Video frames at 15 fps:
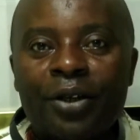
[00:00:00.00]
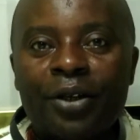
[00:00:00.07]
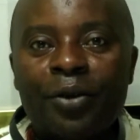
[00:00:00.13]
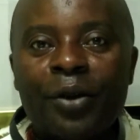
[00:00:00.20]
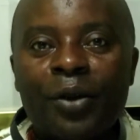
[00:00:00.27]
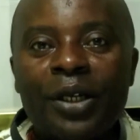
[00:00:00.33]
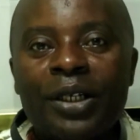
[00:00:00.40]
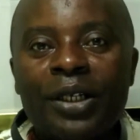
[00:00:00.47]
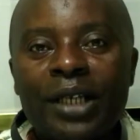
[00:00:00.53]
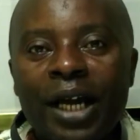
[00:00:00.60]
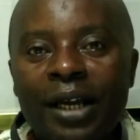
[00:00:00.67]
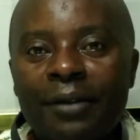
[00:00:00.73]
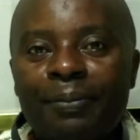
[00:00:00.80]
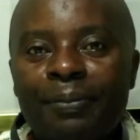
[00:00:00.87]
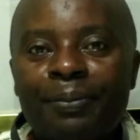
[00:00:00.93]
One
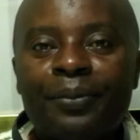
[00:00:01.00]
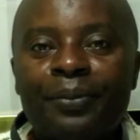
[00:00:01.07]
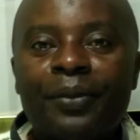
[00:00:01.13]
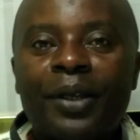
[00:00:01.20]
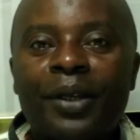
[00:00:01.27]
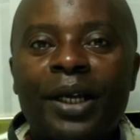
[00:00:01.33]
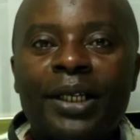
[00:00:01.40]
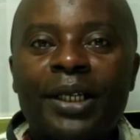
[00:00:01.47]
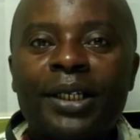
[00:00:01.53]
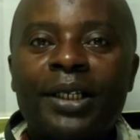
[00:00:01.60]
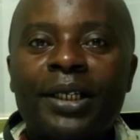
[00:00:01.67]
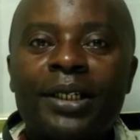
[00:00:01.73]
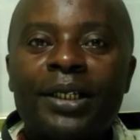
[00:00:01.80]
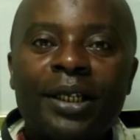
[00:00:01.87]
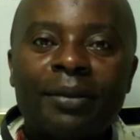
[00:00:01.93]
time, a
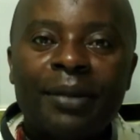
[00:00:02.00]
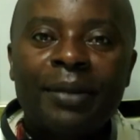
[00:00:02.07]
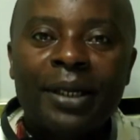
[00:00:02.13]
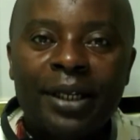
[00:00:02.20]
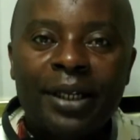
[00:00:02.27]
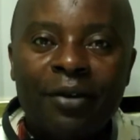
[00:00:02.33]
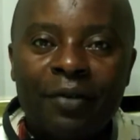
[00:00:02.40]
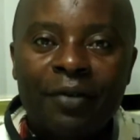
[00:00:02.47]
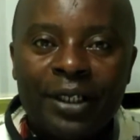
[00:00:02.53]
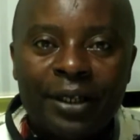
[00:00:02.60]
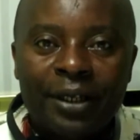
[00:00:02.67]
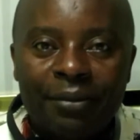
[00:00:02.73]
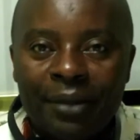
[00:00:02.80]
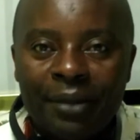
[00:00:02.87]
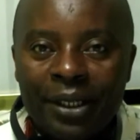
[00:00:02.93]
certain gentleman
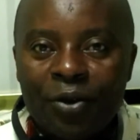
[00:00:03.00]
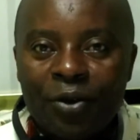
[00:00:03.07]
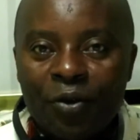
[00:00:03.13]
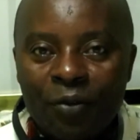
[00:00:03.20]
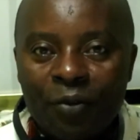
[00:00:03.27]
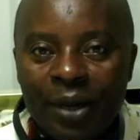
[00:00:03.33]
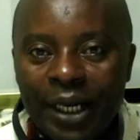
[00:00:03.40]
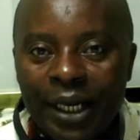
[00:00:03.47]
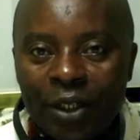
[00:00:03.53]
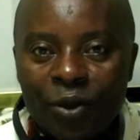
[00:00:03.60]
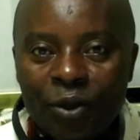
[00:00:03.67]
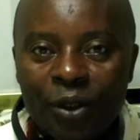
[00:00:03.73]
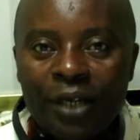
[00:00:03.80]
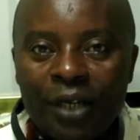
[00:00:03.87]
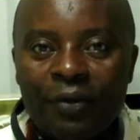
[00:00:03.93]
invited me, still don't mind
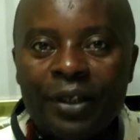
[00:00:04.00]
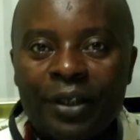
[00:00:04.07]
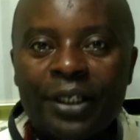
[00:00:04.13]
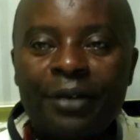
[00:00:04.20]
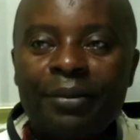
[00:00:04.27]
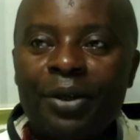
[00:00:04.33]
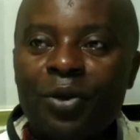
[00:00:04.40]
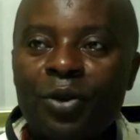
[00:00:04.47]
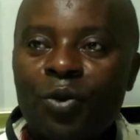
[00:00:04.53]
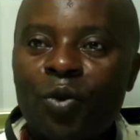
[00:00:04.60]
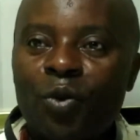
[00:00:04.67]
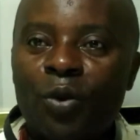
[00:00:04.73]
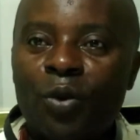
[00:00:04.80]
actually, invited me to,